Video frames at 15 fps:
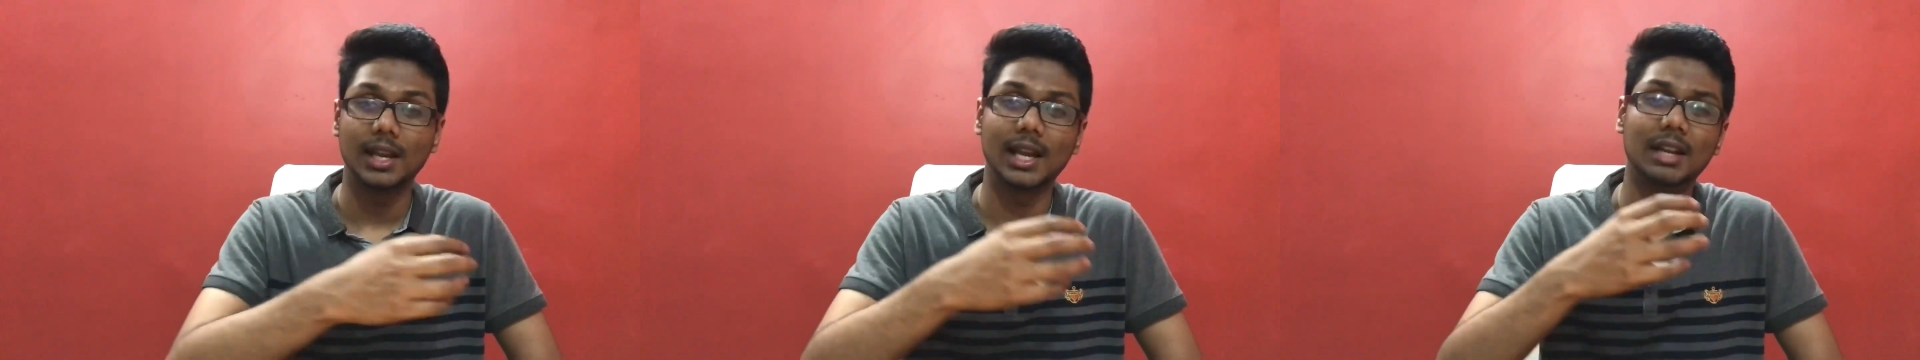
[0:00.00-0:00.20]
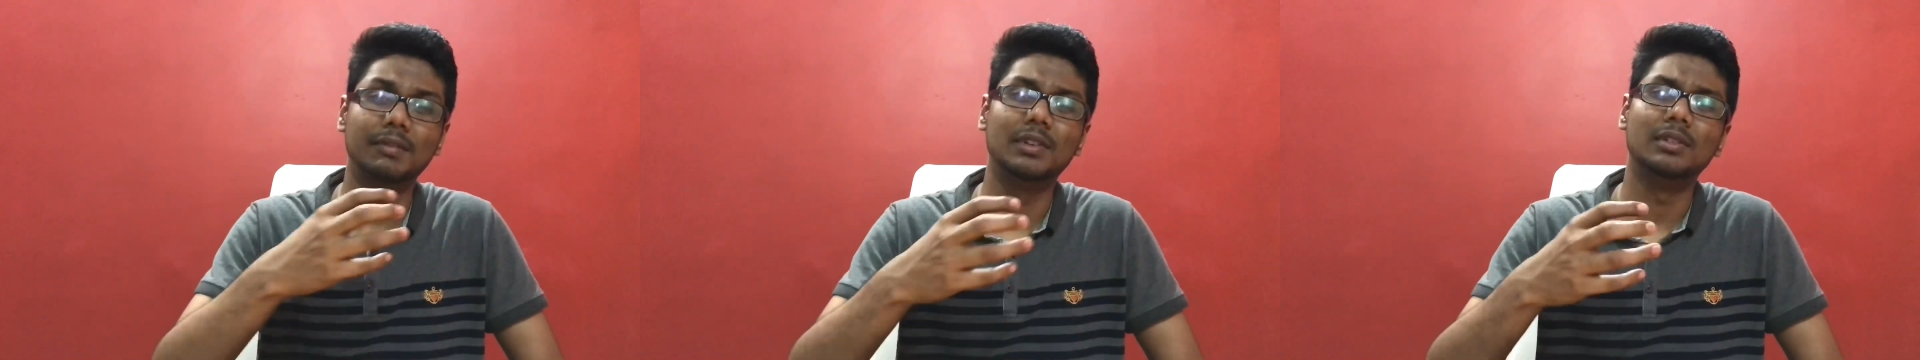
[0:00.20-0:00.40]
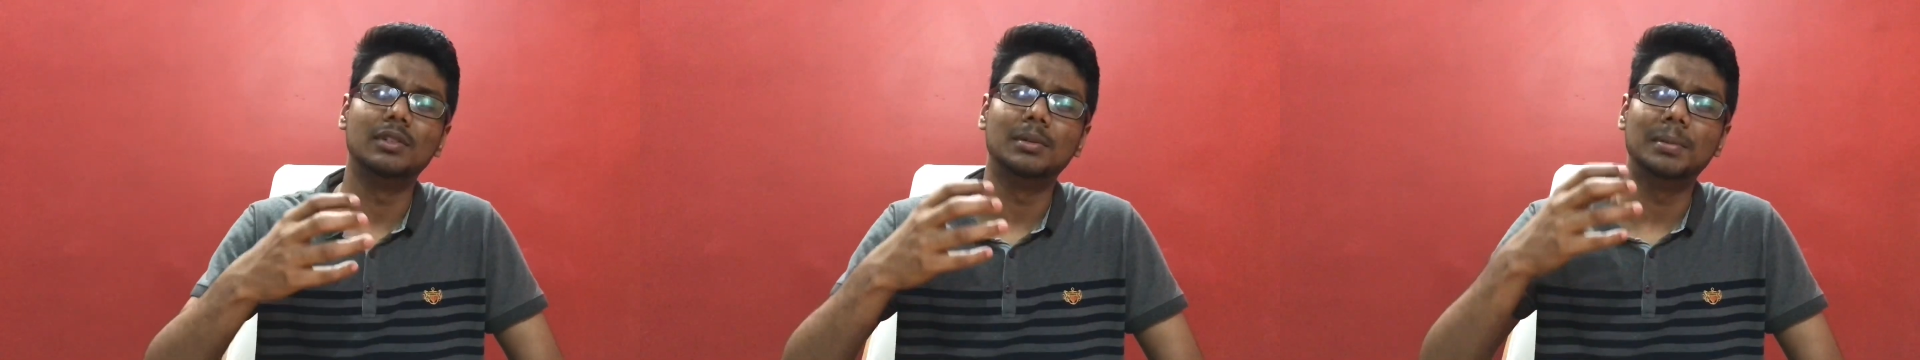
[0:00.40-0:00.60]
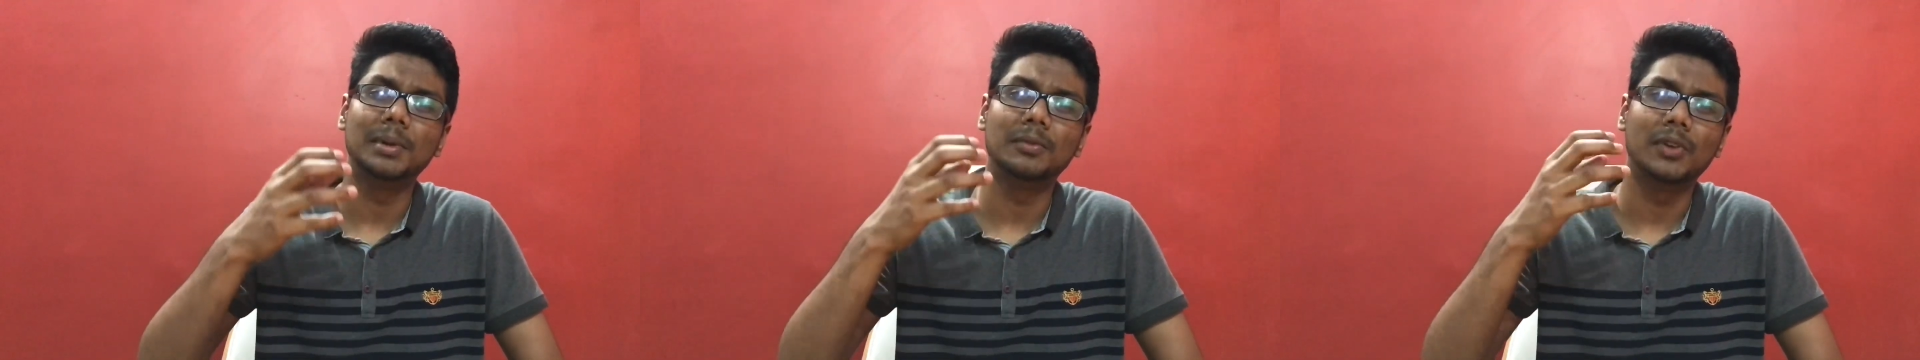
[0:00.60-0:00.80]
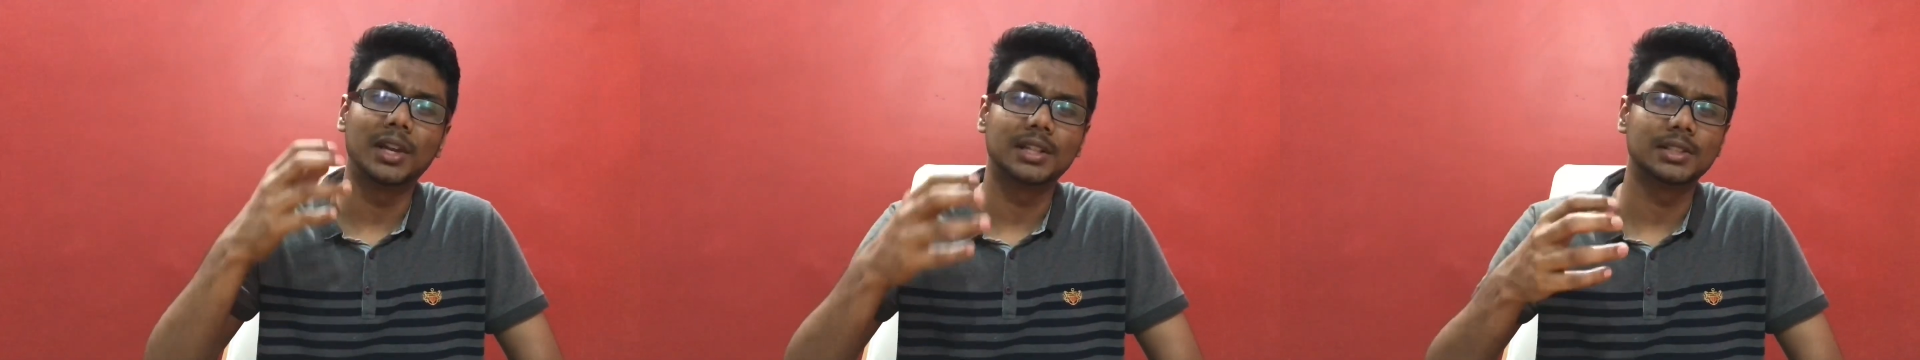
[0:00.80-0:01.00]
and we will
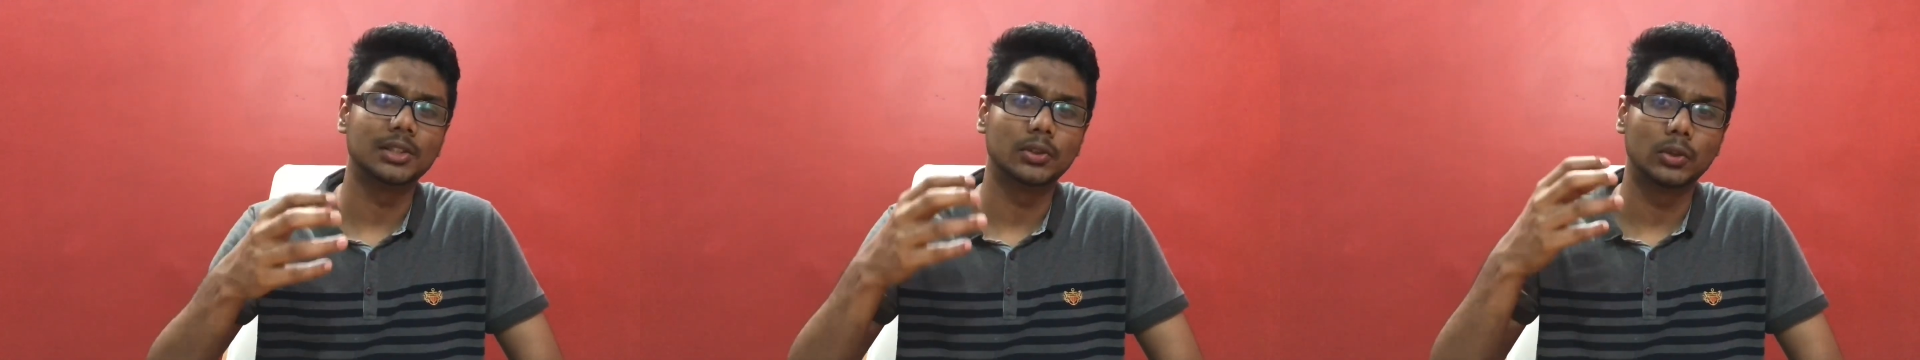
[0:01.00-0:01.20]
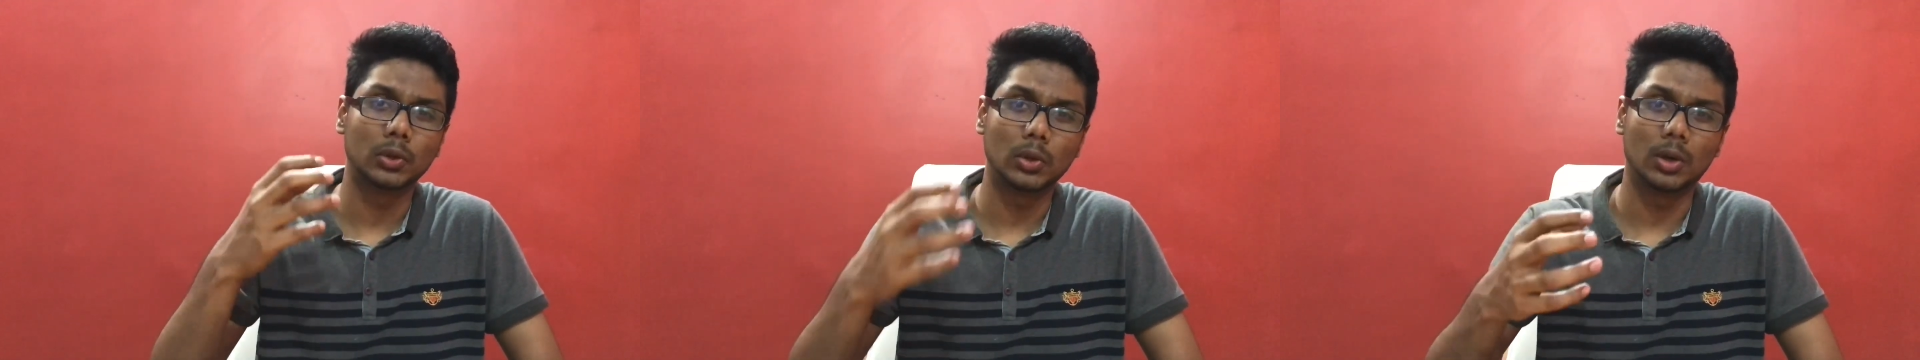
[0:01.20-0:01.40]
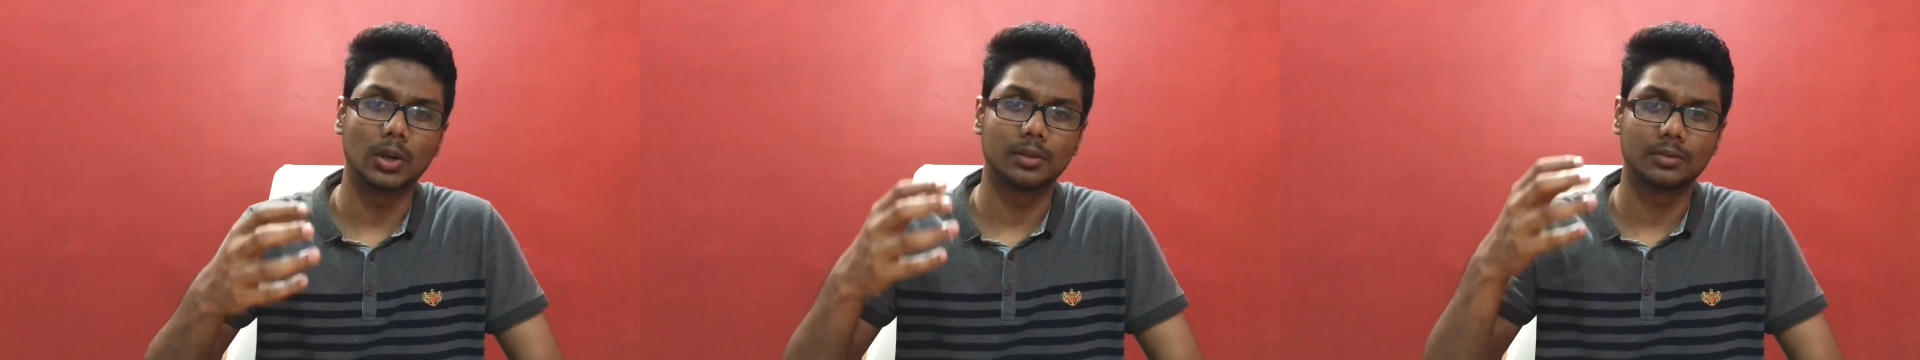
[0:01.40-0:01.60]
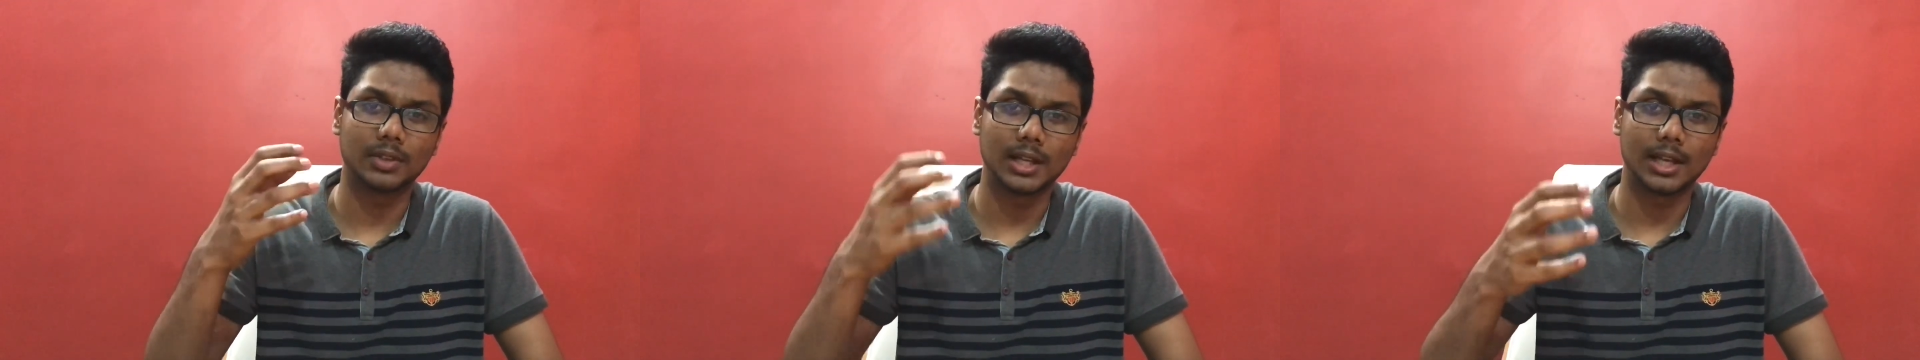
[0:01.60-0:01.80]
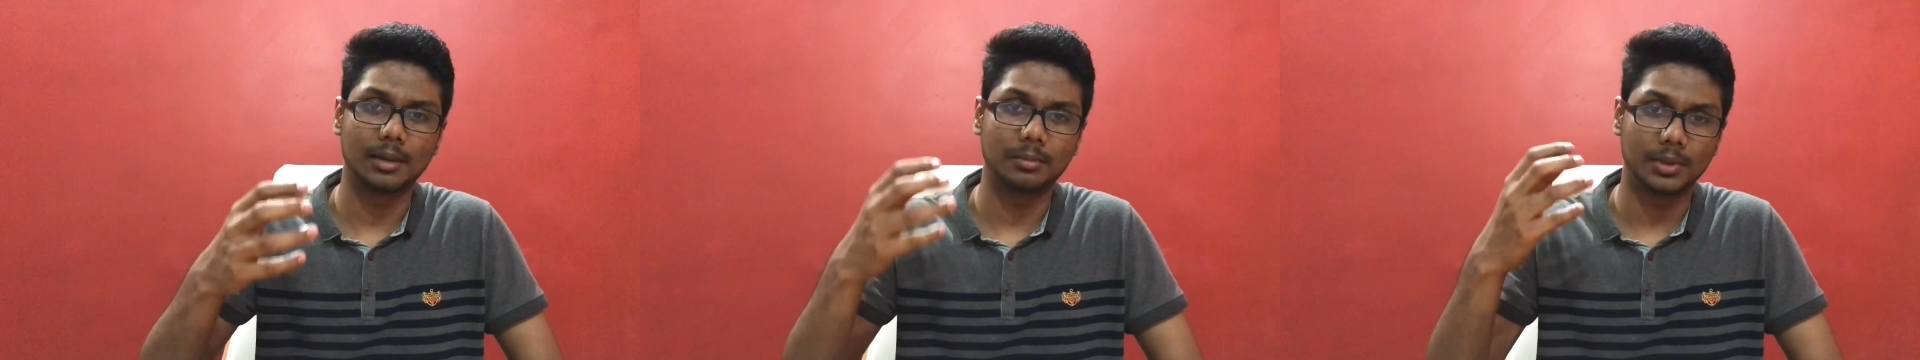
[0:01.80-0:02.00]
be wasting a lot of
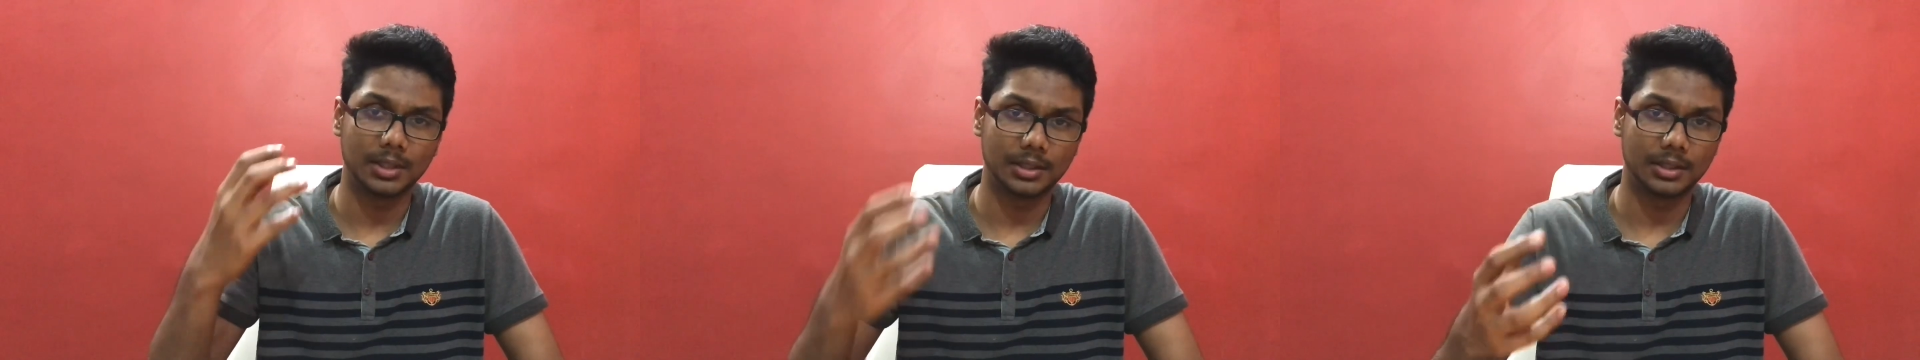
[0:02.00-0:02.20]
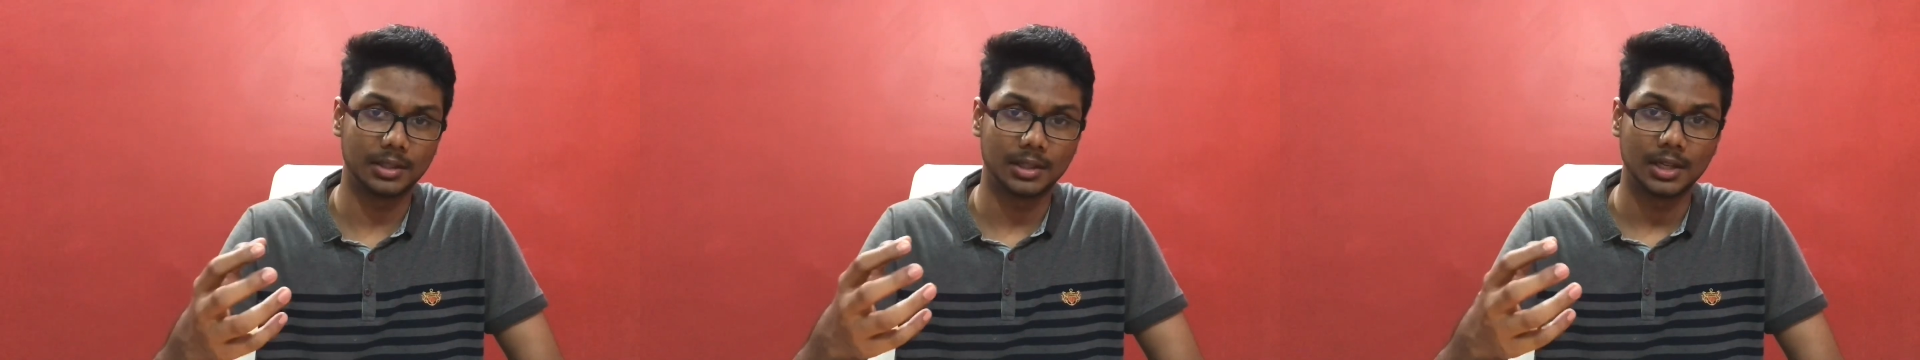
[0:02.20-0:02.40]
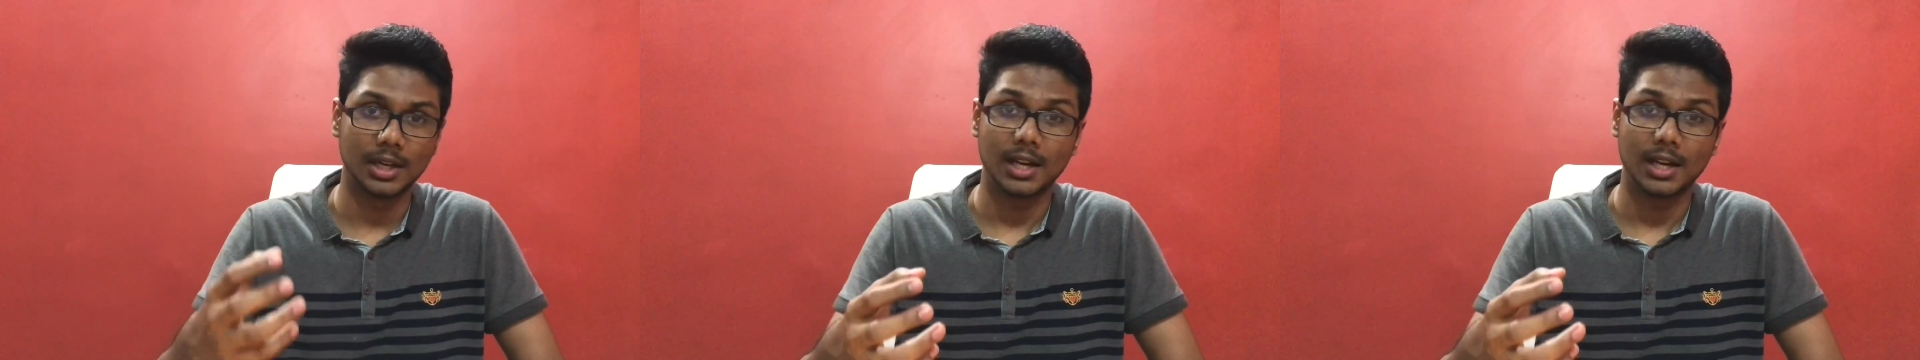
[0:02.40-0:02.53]
time here.